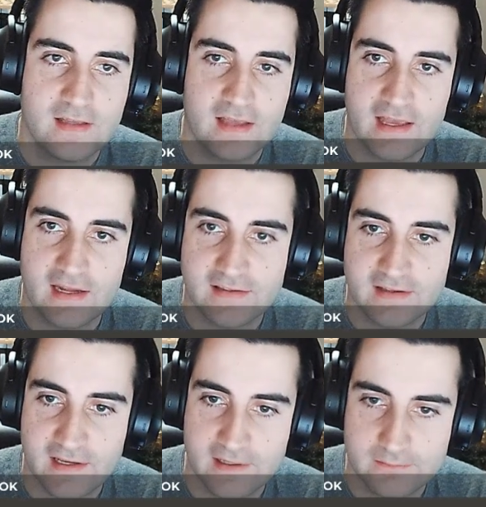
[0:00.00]
hitting the
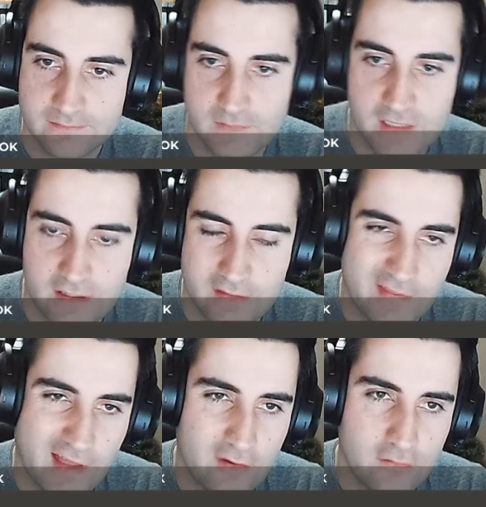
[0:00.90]
king.
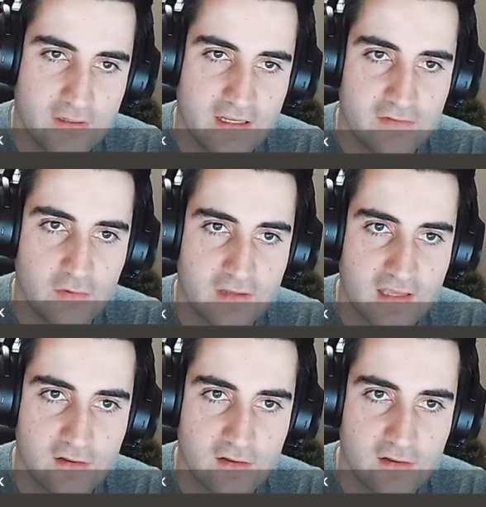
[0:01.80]
Now, if the king